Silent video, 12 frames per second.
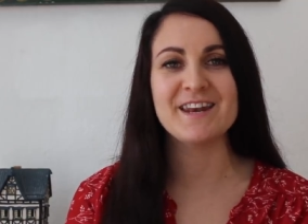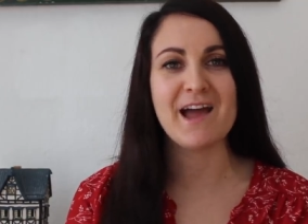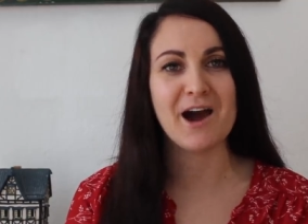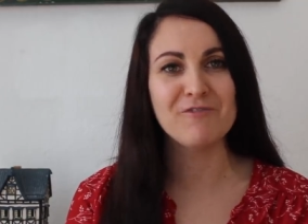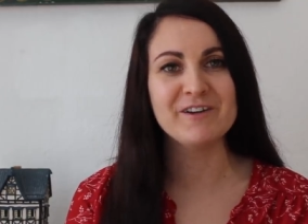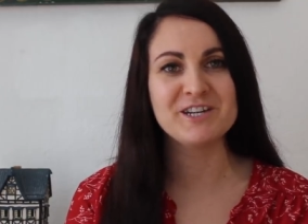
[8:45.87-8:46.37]
in
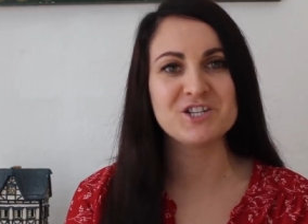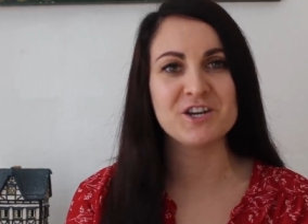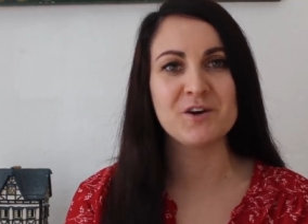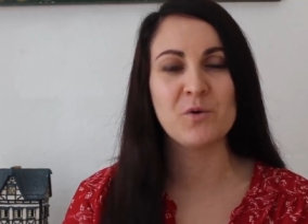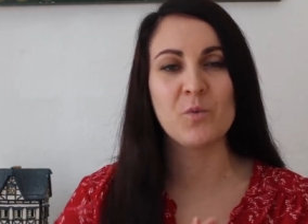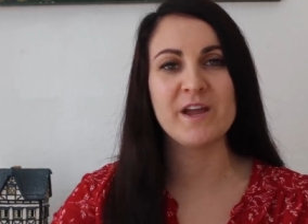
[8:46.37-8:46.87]
our
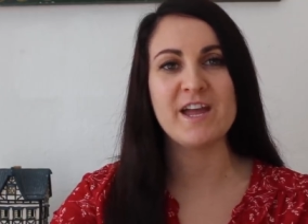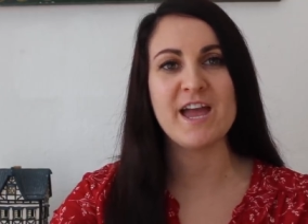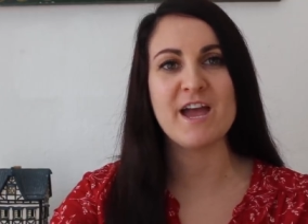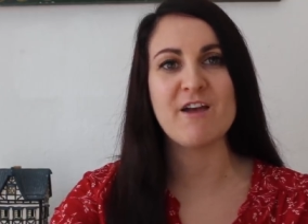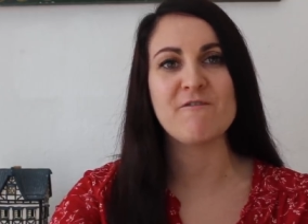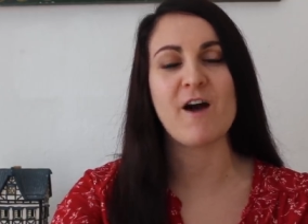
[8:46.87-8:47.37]
region we
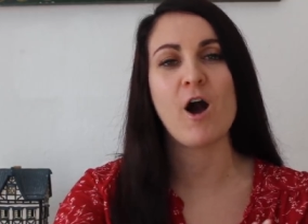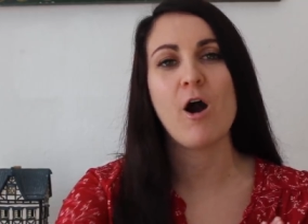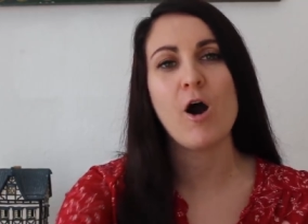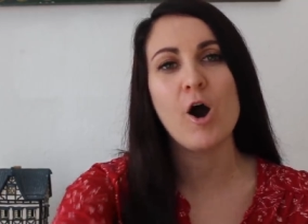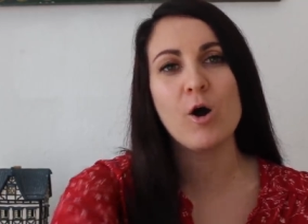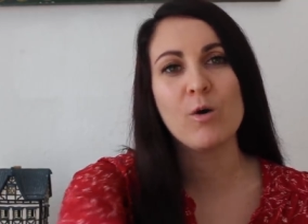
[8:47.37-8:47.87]
have a
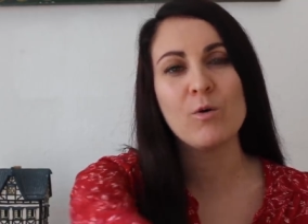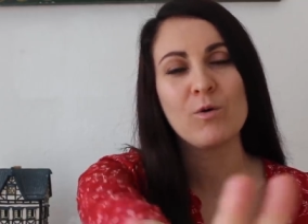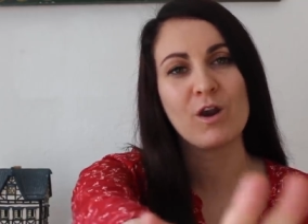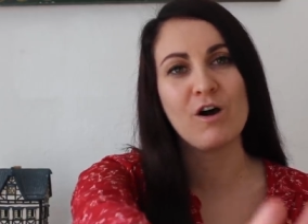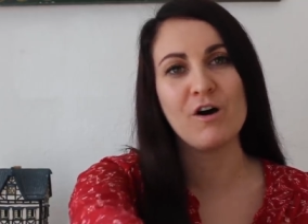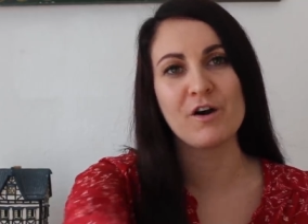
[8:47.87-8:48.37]

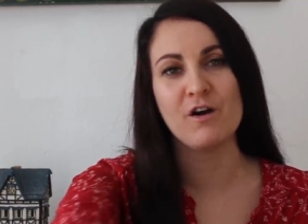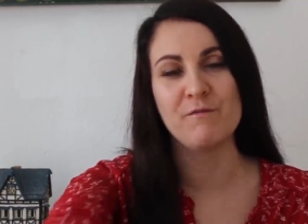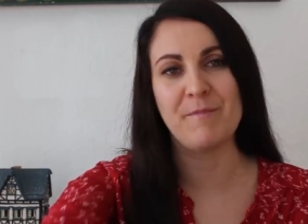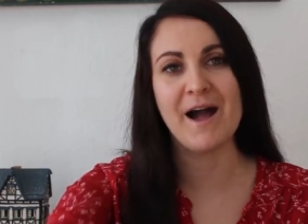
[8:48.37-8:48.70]
whole lot of